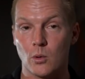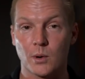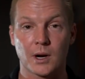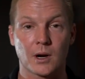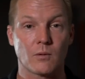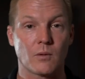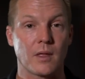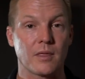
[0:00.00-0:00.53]
we're
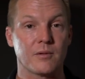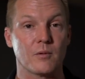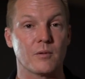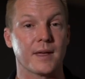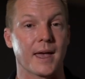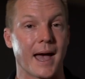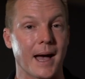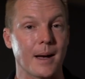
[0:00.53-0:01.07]
going to run through
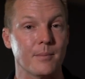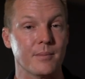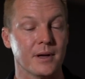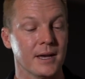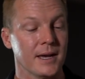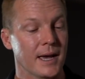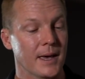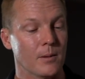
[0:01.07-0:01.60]
the app,
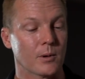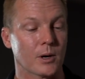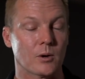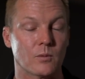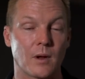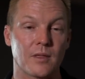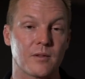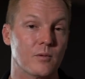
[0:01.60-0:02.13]
and then we're
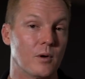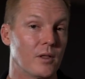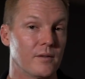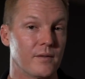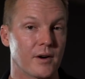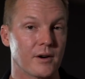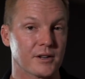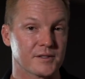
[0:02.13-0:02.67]
going to run through all the
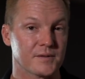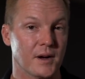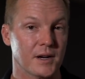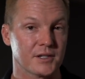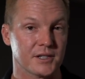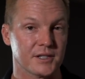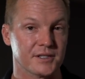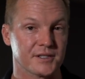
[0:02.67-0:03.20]
various
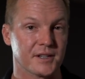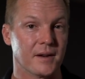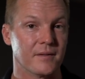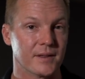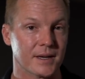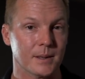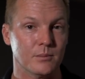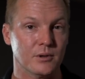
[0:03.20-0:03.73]
functions
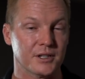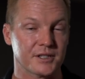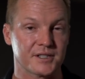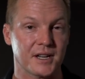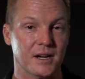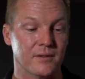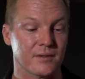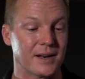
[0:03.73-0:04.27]
of the gimbal
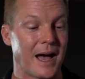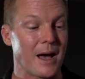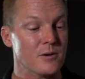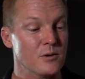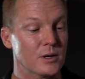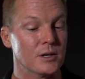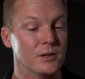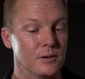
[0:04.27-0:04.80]
itself and how
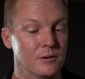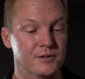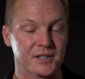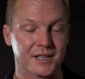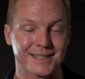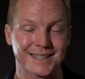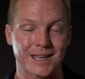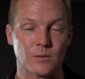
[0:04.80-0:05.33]
you can use
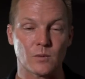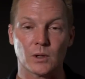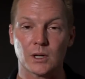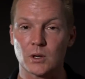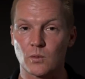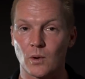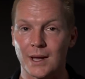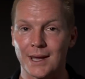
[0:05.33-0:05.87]
it to get
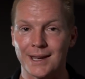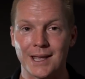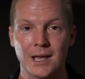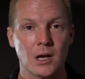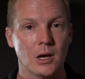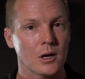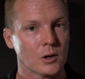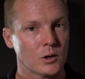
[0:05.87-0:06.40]
really great,
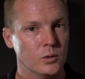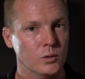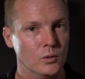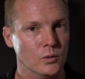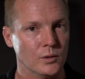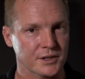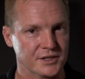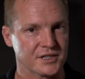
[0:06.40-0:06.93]

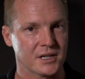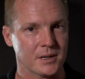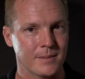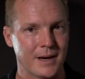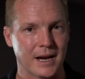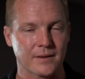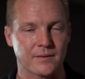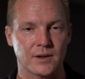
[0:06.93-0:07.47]
cool and
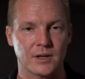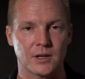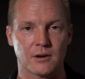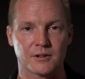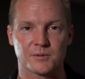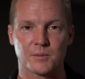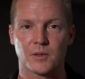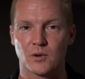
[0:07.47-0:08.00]
cinematic
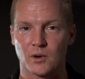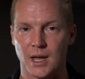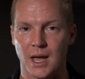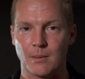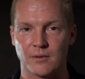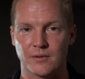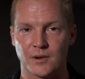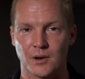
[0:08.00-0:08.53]
videos with your
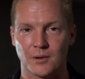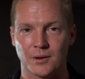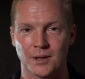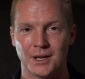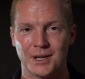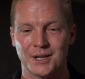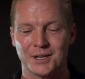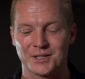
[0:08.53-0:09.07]
camera phone.
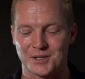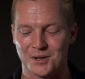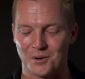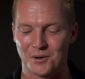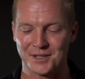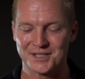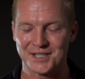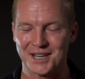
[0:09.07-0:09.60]

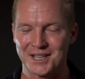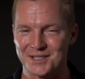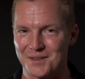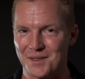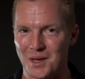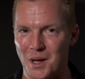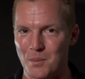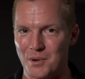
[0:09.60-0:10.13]
So let's get into
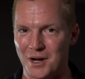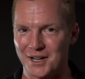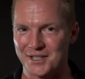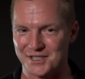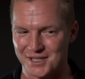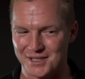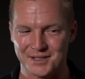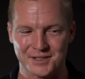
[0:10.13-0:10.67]
the
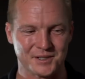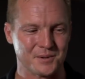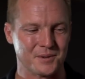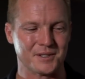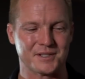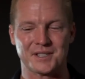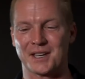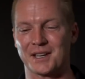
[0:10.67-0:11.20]
unboxing. Let's do
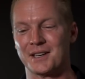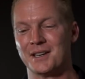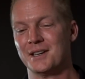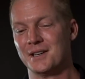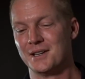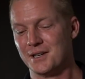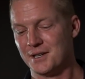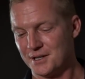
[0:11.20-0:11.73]
this thing.
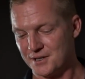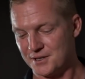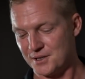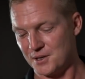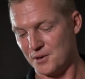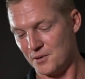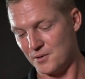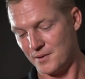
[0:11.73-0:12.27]

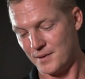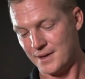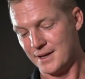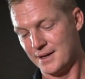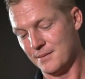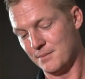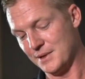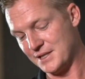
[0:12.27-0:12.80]
So
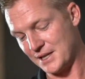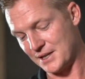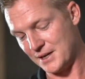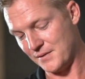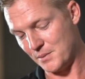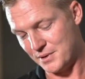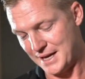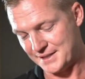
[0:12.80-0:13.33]
let me take
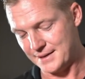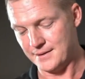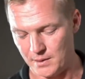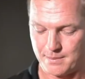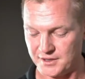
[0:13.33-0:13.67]
off the plastic.